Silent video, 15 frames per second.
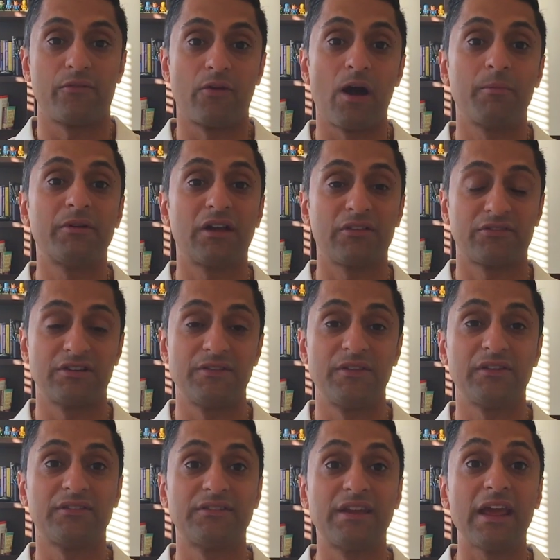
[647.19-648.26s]
Ram Dass to
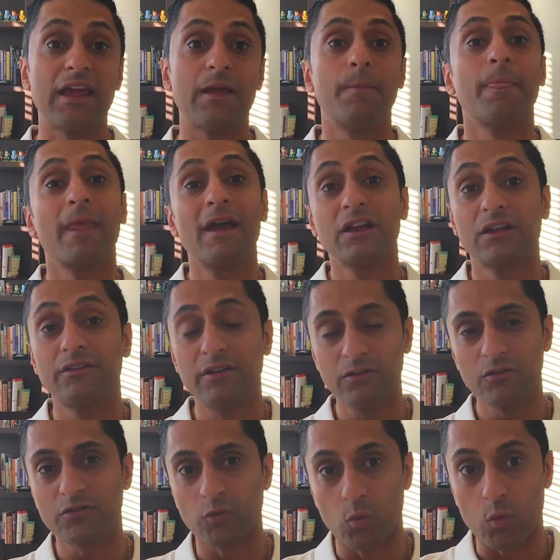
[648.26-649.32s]
this day
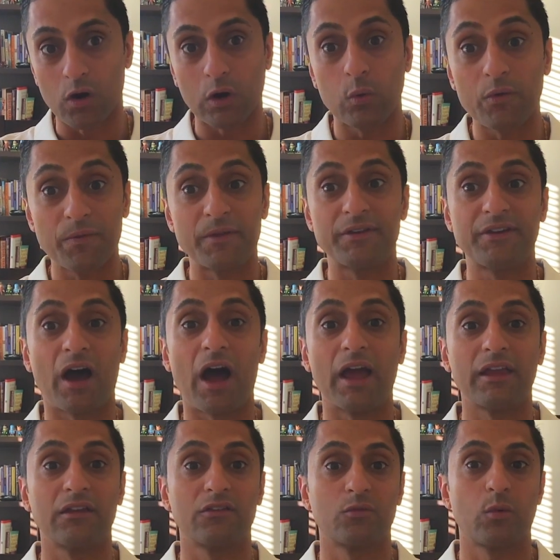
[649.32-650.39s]
continues to work with the
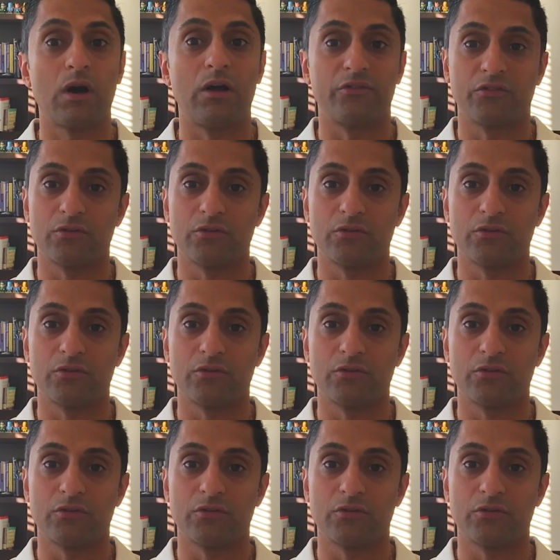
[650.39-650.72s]
dying as well.